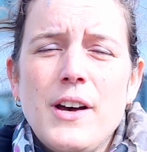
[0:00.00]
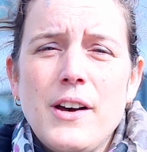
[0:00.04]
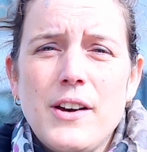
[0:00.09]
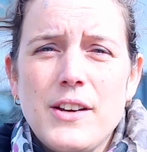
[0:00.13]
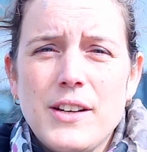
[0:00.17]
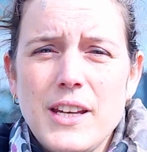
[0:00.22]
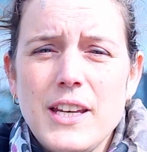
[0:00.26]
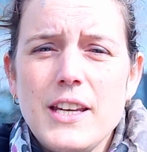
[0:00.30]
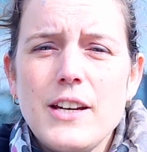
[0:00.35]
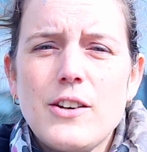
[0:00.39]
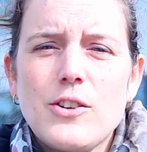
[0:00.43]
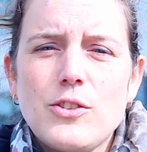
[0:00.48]

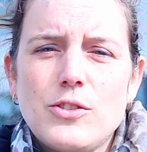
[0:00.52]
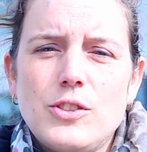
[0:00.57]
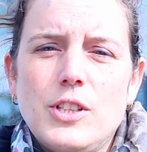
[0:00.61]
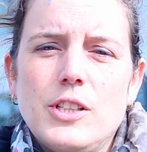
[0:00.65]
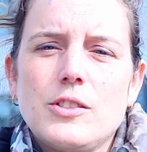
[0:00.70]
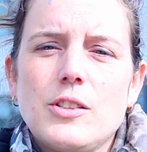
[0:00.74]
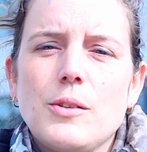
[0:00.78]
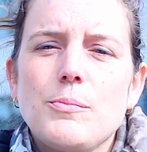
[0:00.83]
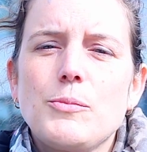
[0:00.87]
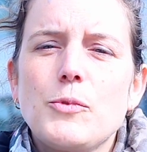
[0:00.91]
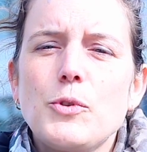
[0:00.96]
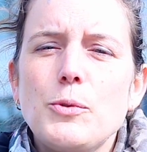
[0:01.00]
an
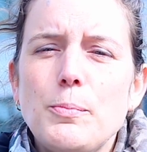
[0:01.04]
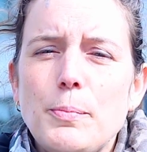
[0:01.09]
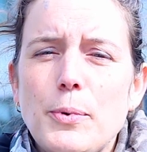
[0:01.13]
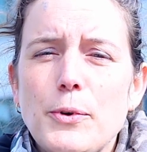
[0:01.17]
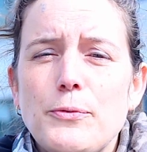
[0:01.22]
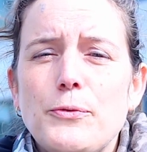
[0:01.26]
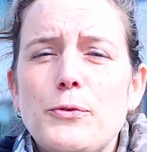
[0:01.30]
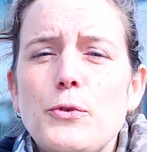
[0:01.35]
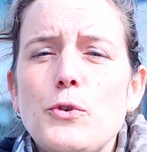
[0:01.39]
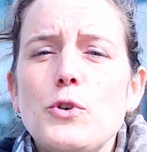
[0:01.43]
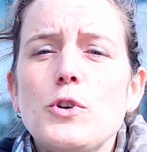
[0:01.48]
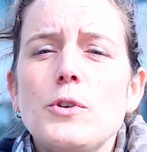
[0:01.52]
ecosystem to
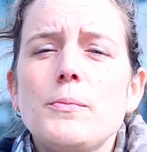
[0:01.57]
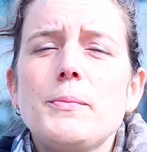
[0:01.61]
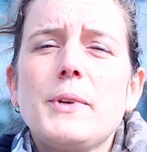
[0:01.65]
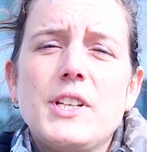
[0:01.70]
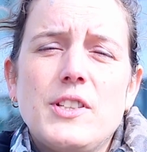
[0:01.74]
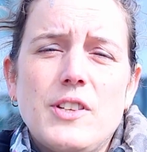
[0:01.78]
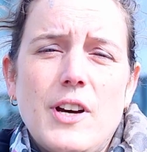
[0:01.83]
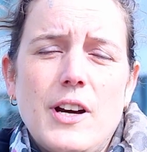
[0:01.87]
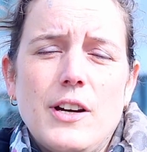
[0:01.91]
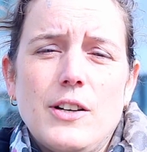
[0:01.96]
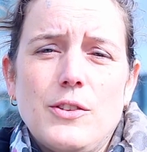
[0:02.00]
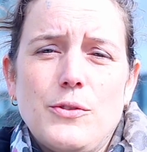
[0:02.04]
perform
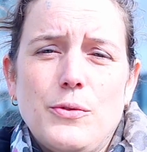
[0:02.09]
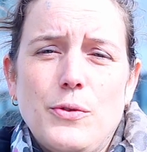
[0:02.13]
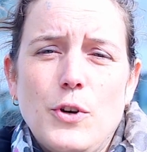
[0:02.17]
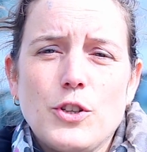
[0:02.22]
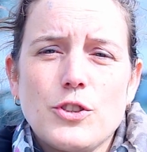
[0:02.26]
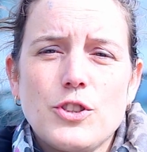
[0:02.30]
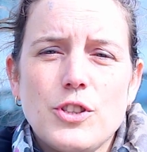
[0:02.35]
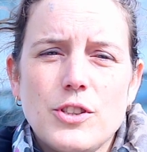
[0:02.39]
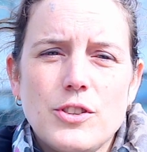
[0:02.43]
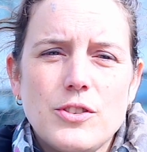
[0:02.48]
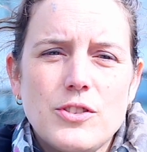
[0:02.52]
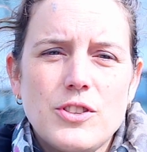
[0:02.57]
desired
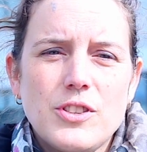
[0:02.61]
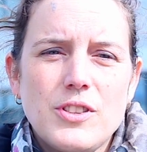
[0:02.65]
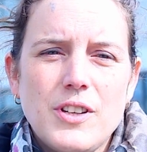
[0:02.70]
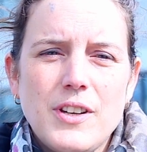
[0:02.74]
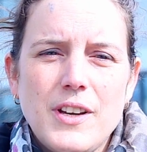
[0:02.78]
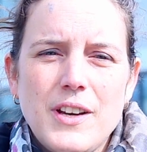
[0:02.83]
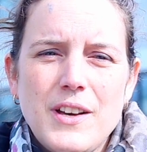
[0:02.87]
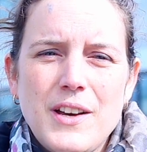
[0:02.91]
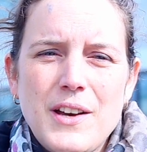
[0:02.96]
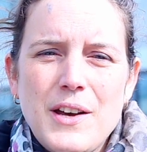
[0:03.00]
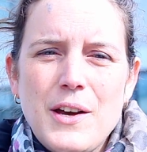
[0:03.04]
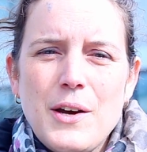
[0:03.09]
functions?
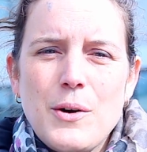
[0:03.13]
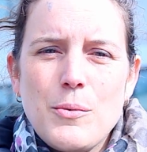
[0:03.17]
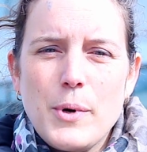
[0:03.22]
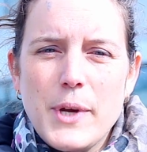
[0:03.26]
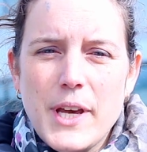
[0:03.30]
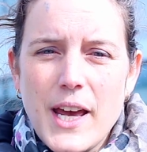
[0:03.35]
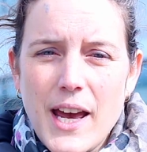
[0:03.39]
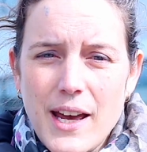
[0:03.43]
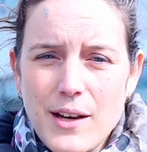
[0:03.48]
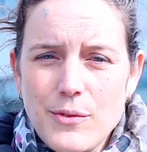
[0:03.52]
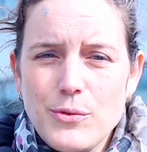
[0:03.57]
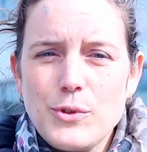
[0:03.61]

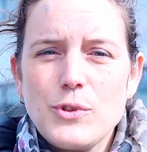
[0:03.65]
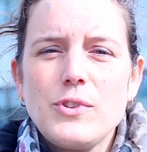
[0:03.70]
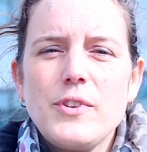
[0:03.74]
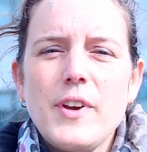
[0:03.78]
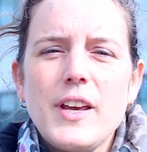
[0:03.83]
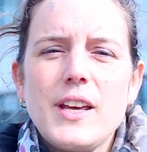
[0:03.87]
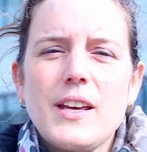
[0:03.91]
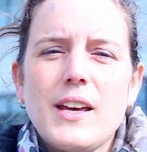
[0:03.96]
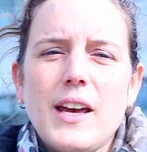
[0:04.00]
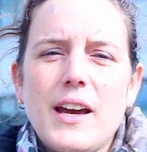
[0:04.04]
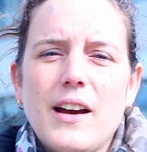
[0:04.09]
we have to take